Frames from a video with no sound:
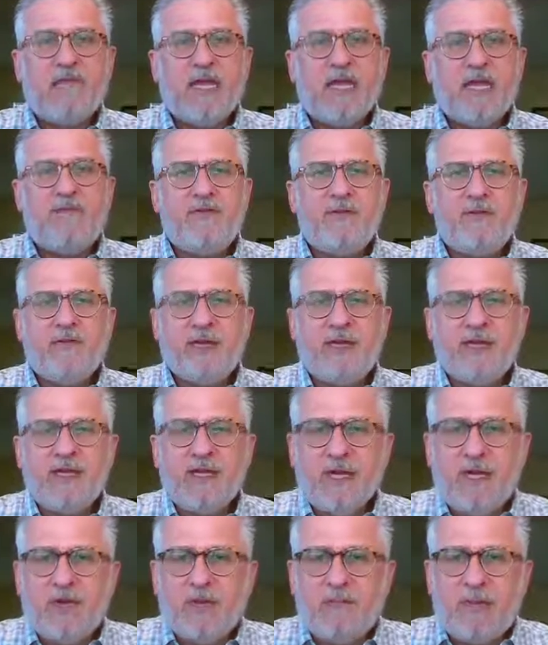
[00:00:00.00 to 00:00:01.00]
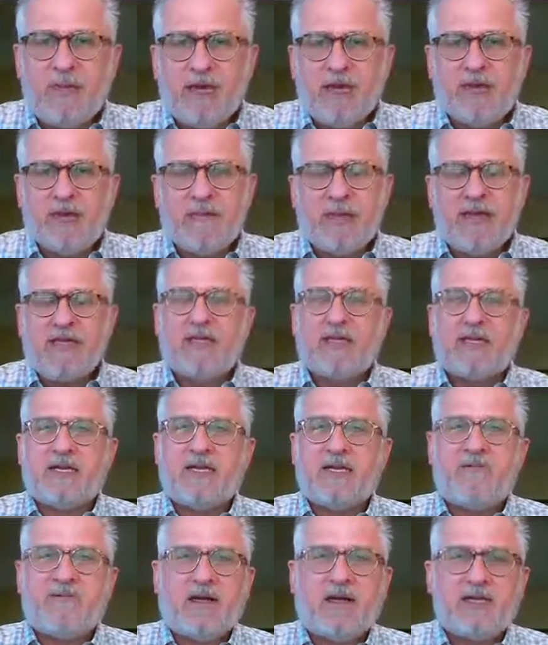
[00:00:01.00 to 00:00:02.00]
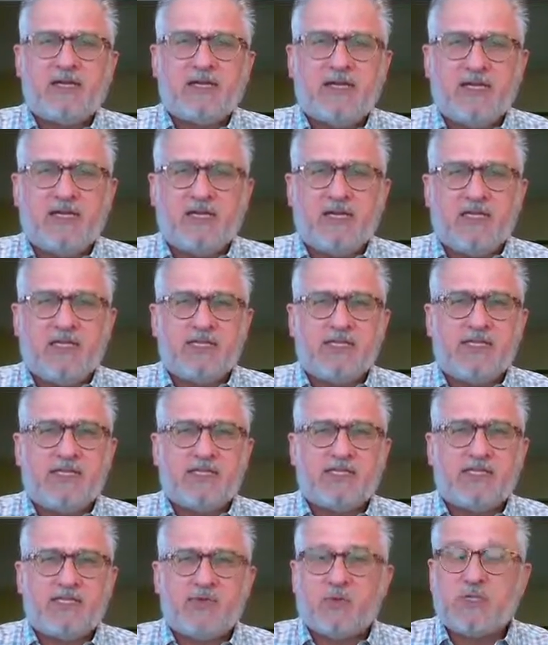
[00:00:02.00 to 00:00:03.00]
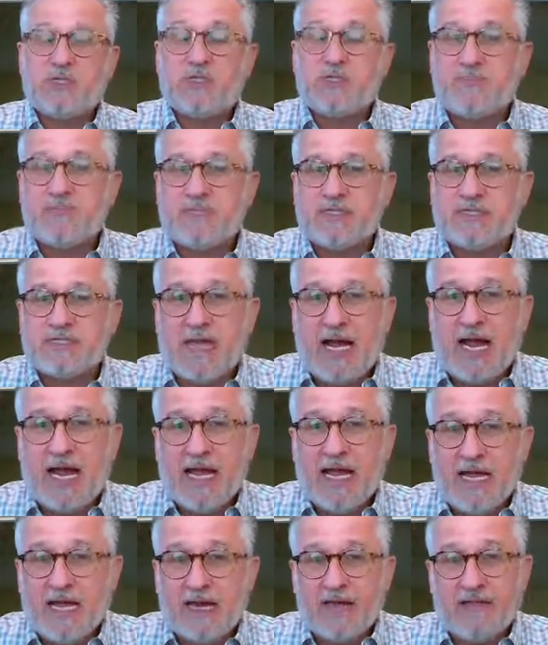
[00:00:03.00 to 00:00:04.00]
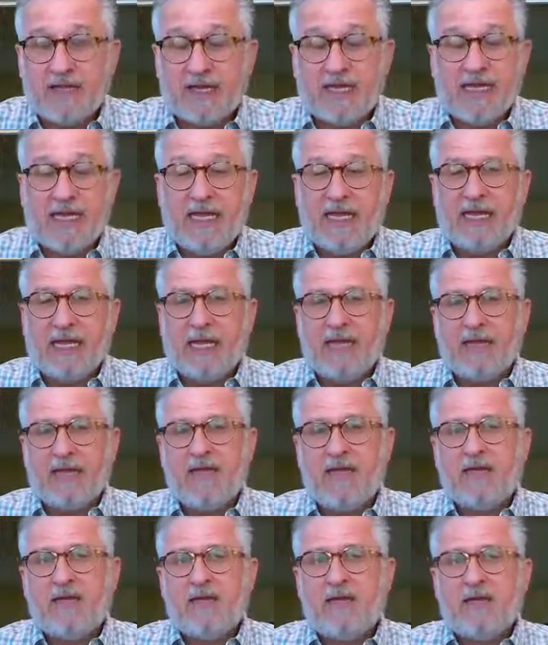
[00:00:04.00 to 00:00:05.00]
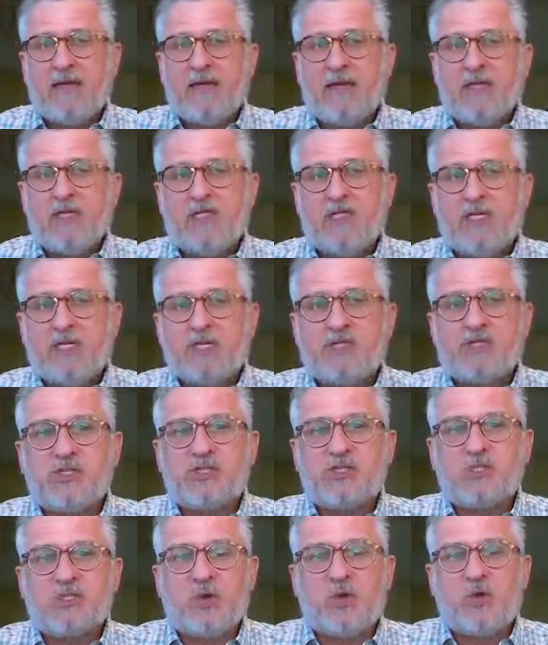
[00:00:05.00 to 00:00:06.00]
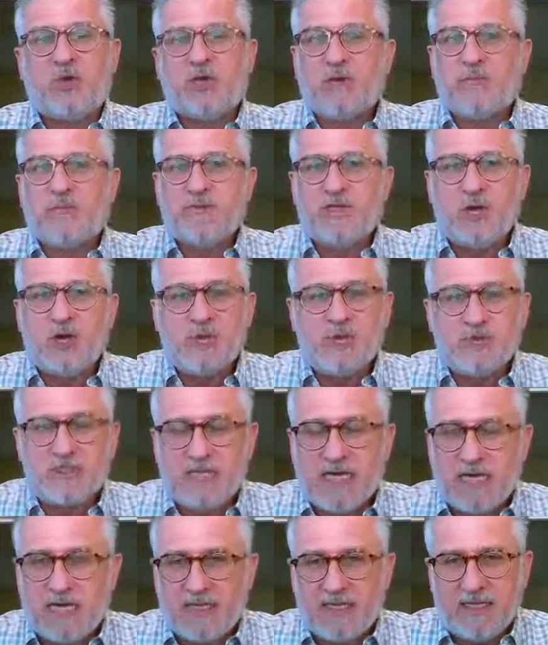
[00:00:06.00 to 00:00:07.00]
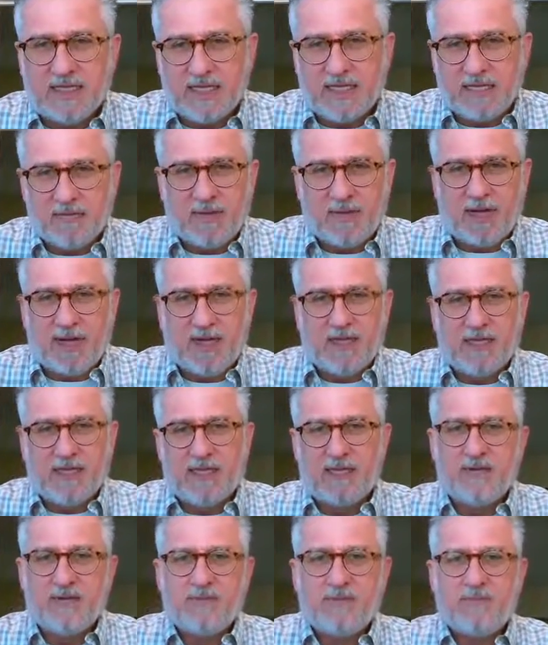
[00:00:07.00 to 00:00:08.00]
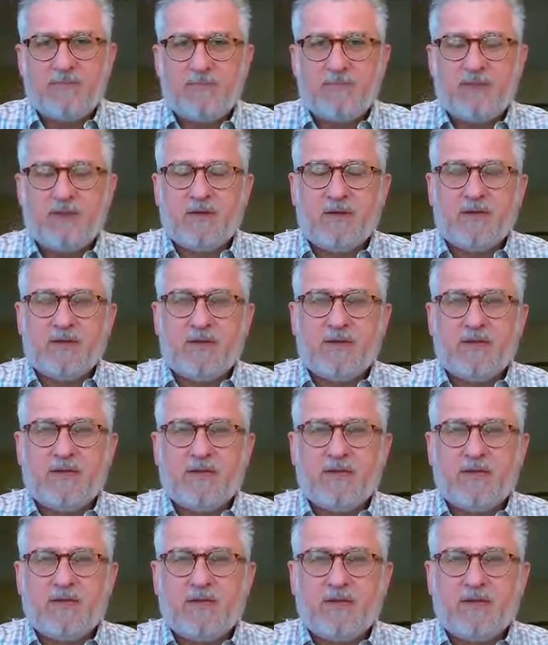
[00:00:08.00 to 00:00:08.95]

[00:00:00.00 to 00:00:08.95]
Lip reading: Even when Peter made the confession that Jesus was the Messiah, the King, Jesus told him, don't tell anybody, right?